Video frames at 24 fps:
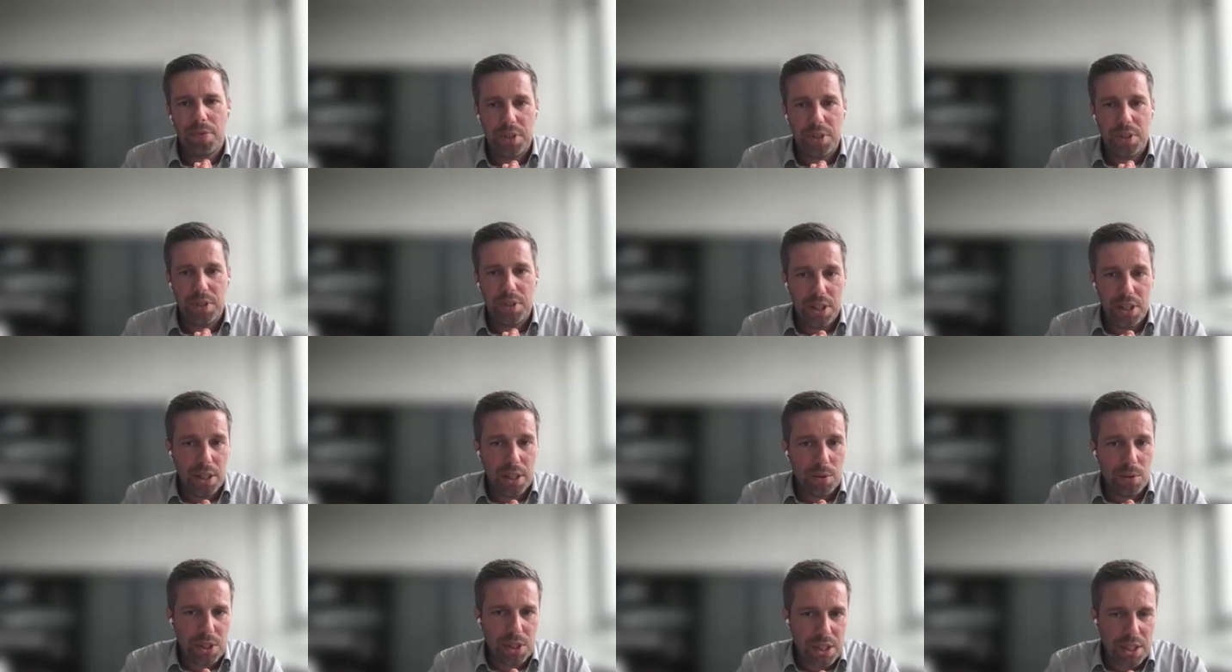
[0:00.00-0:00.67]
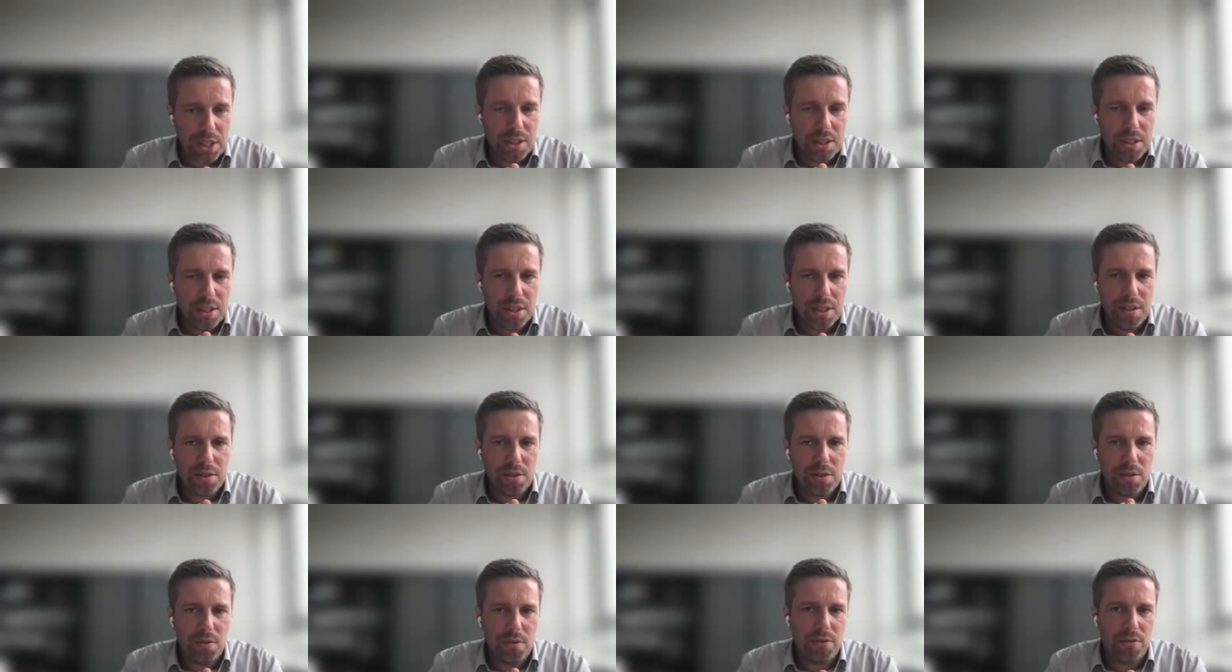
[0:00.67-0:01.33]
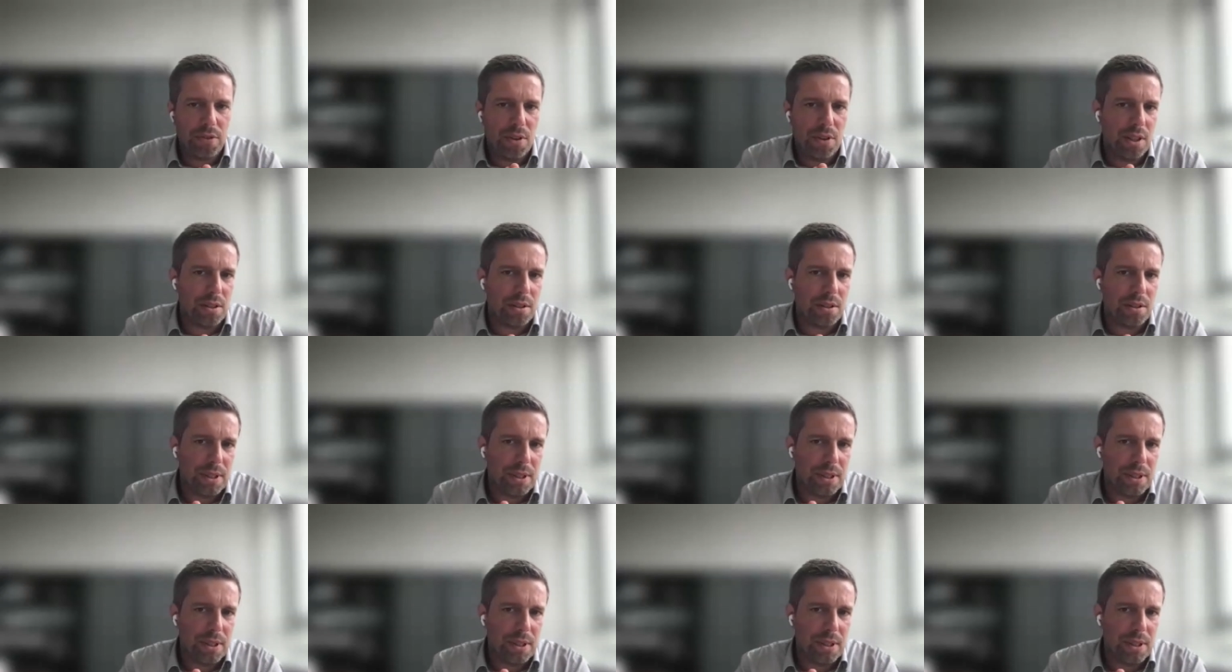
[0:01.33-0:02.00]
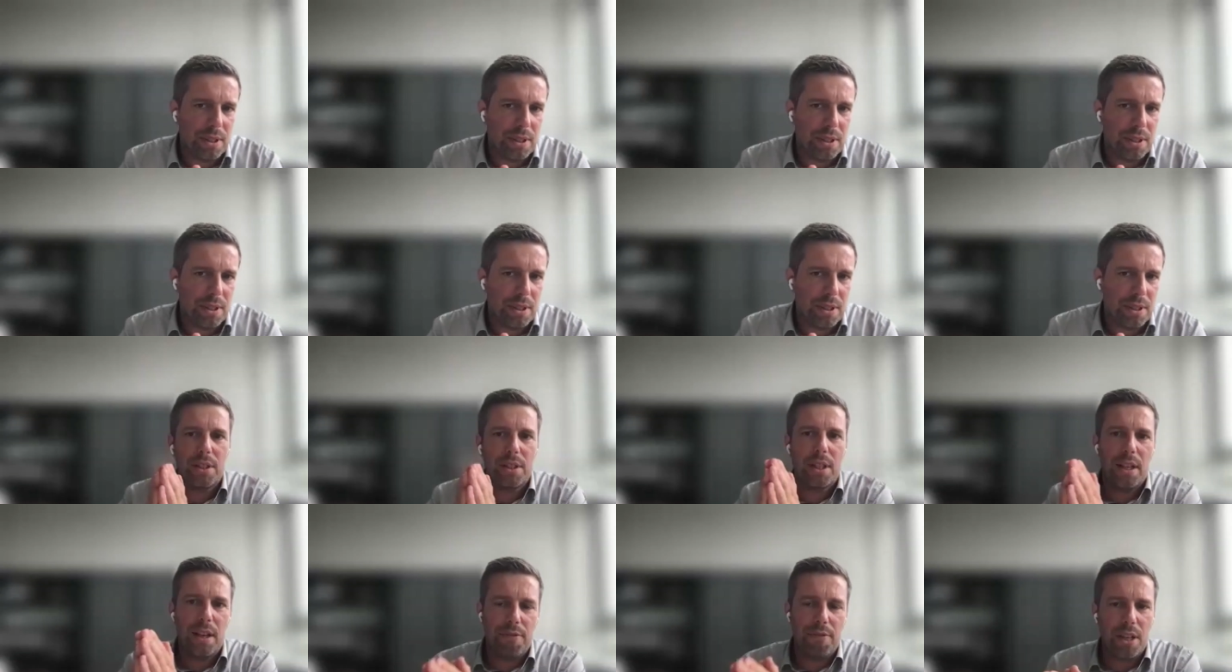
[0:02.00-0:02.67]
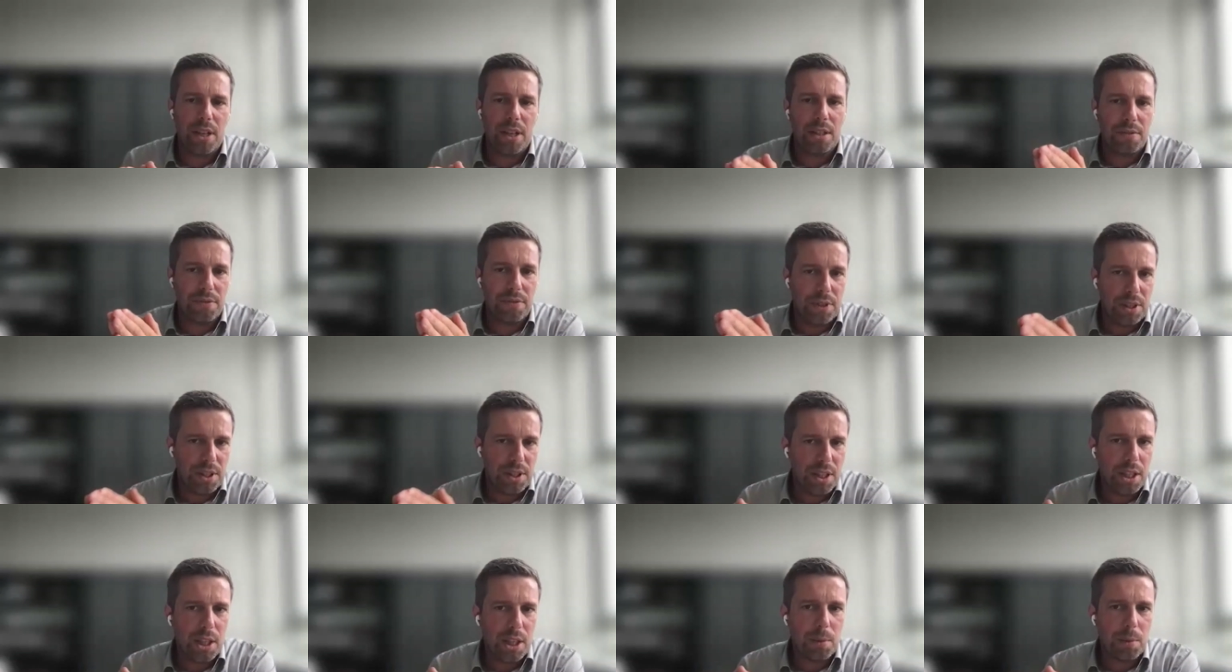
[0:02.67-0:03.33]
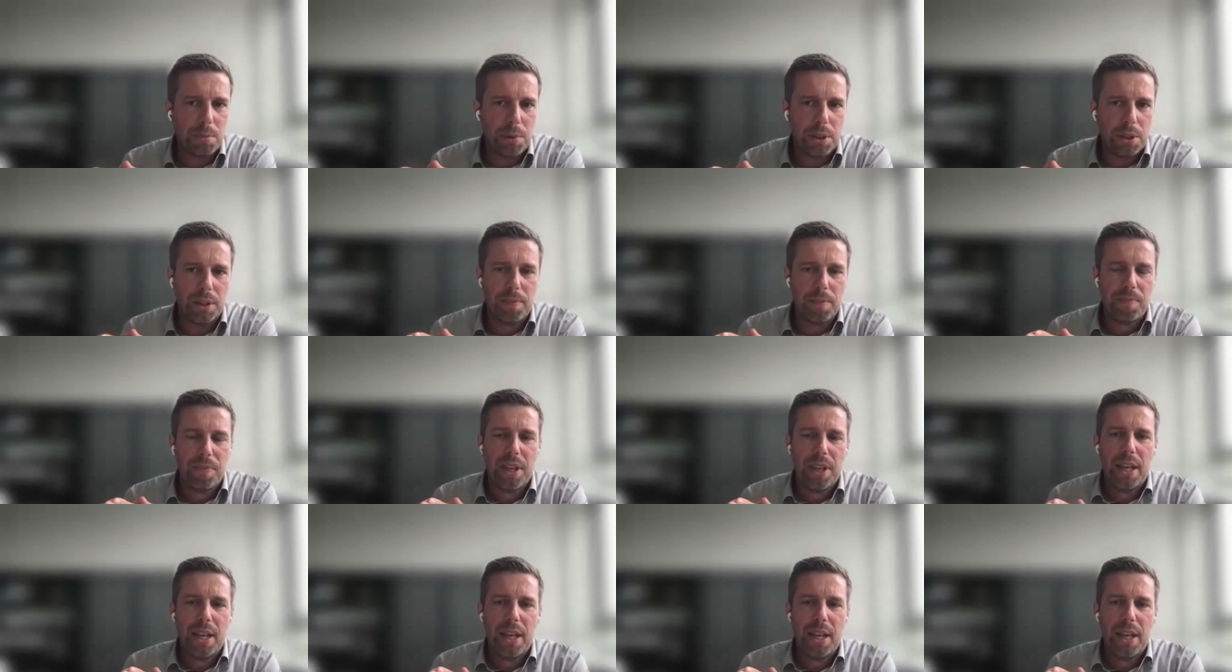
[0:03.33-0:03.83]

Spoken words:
fatigue resistant, so fast resistant, so to say, and fast fatigable.